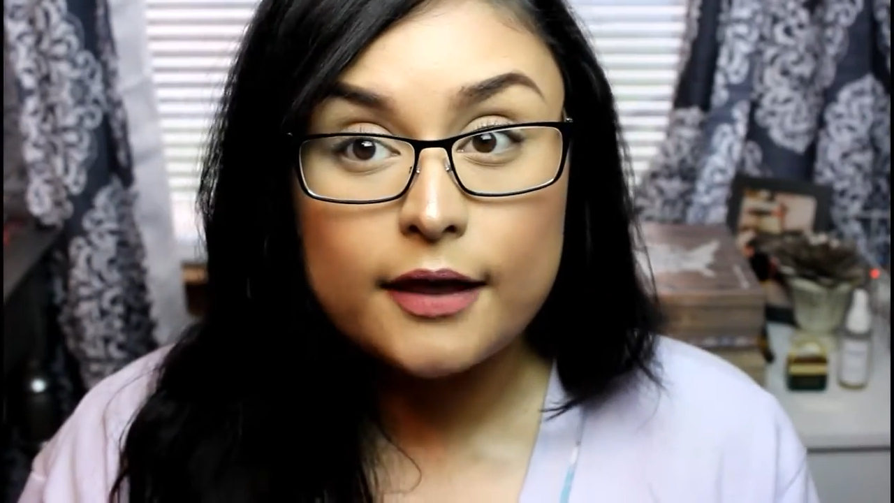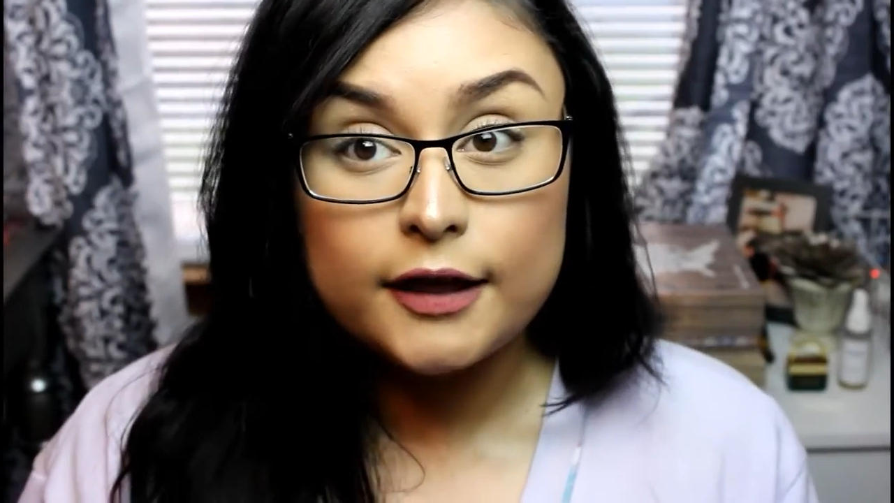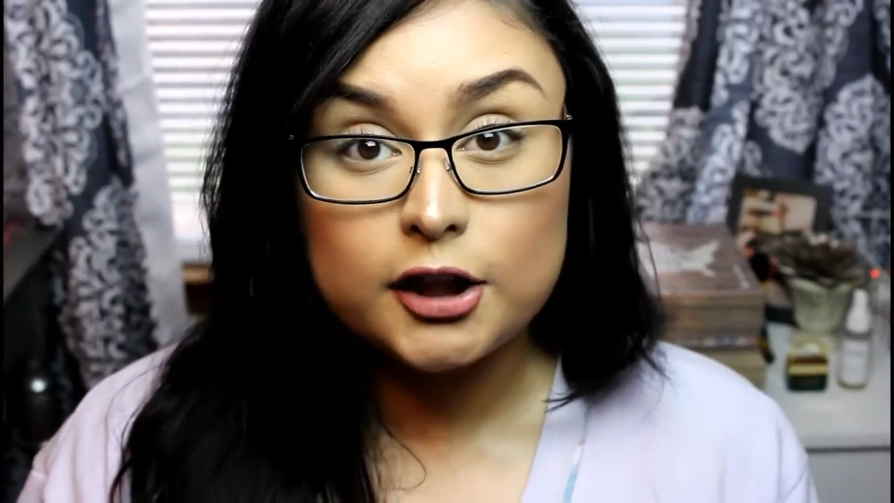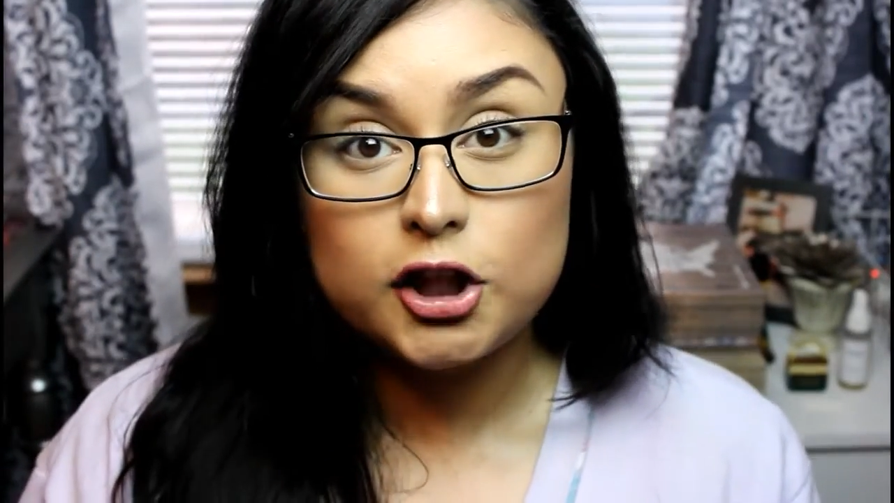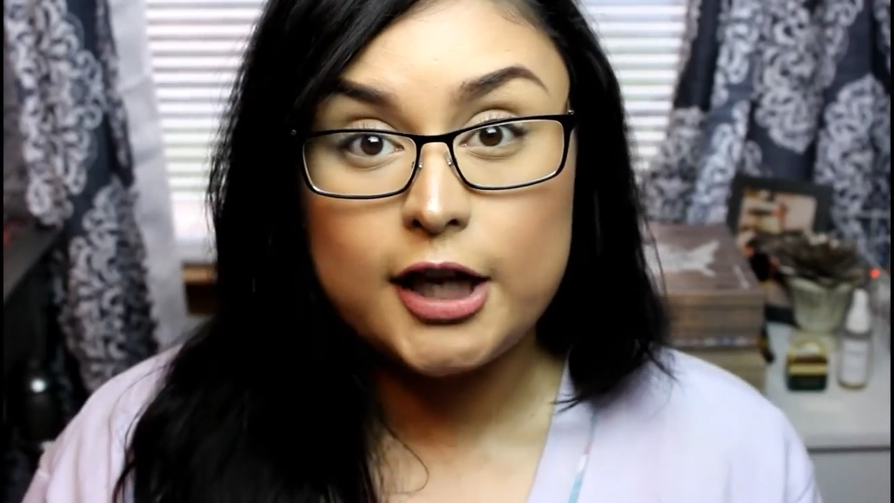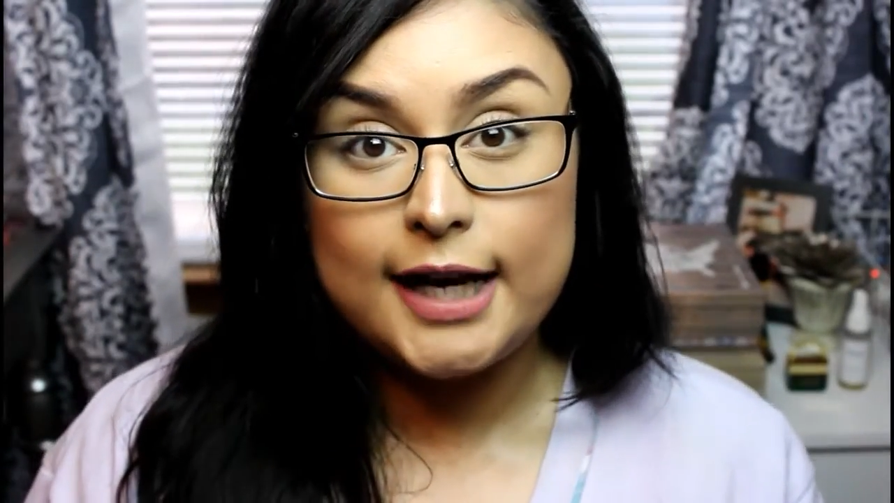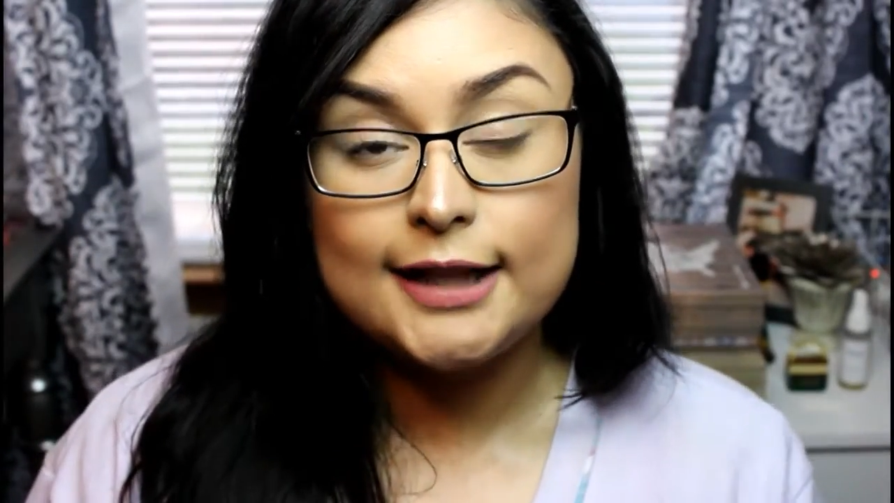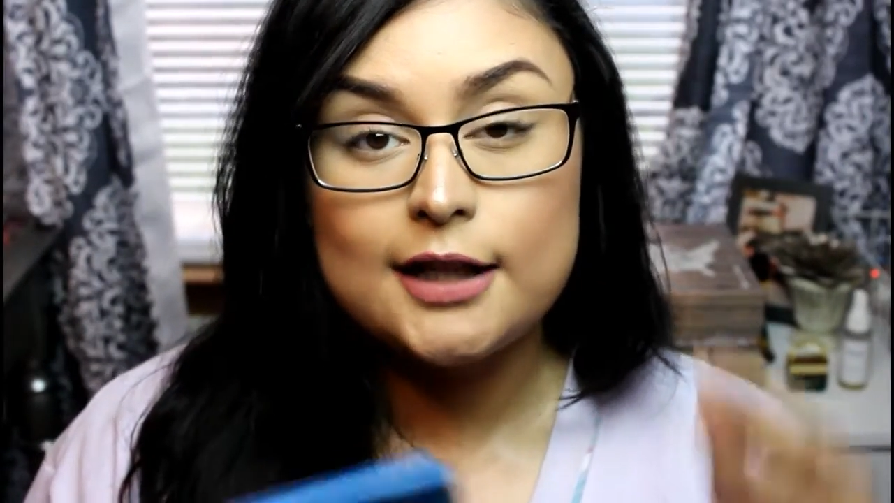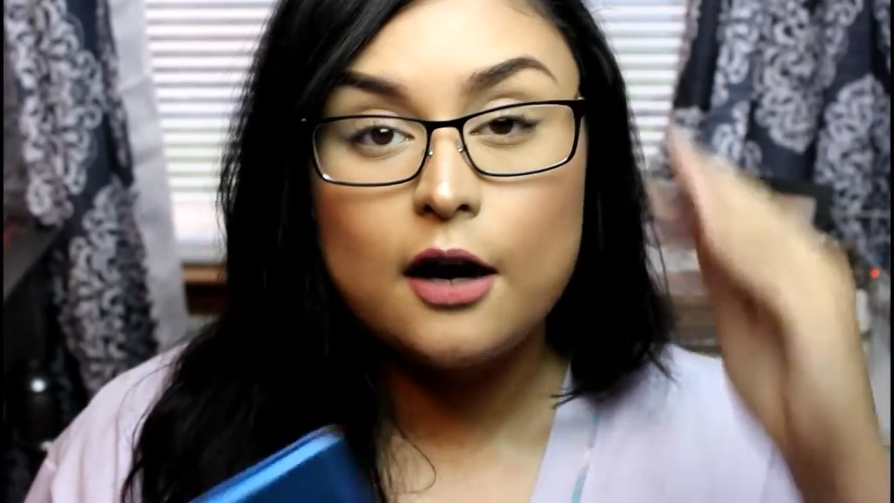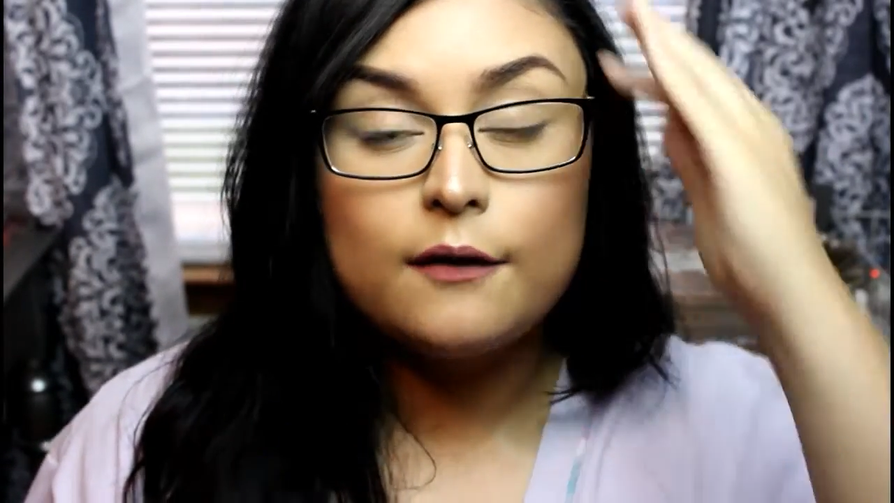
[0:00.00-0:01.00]
the
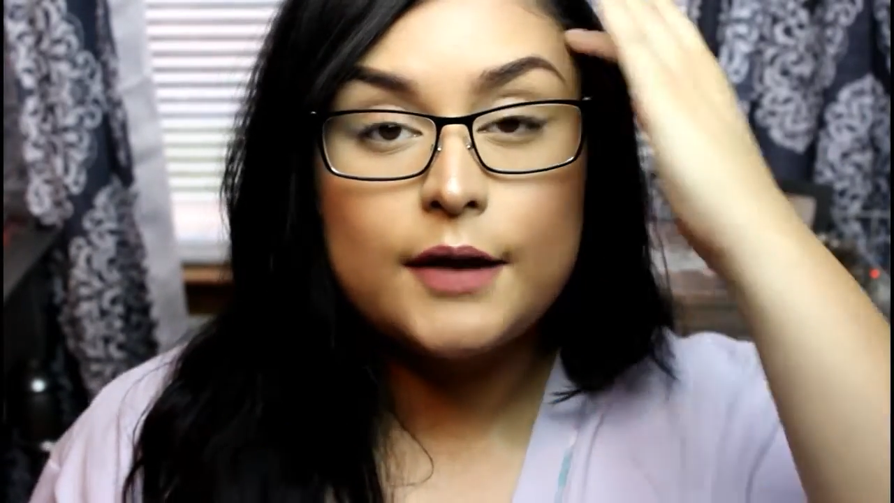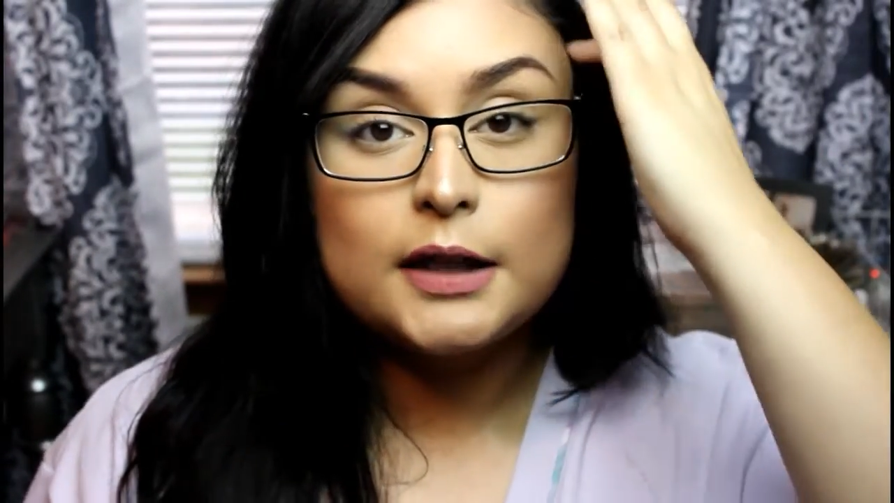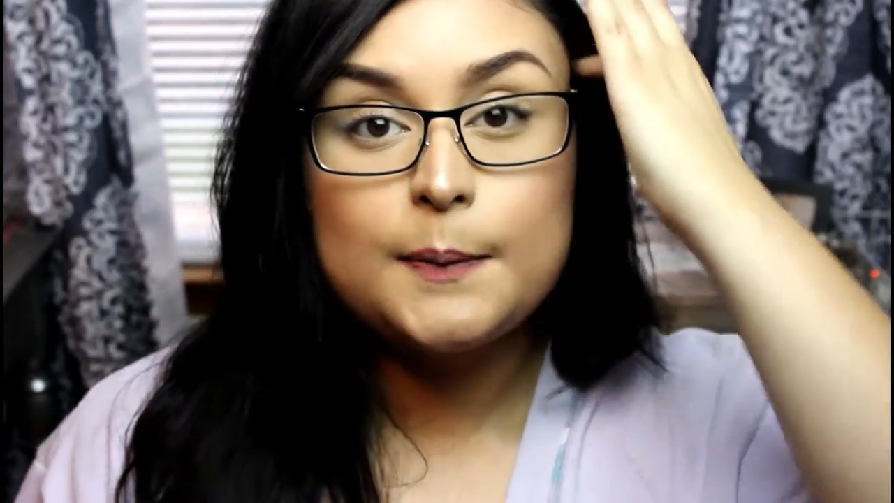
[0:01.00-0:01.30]
shades of this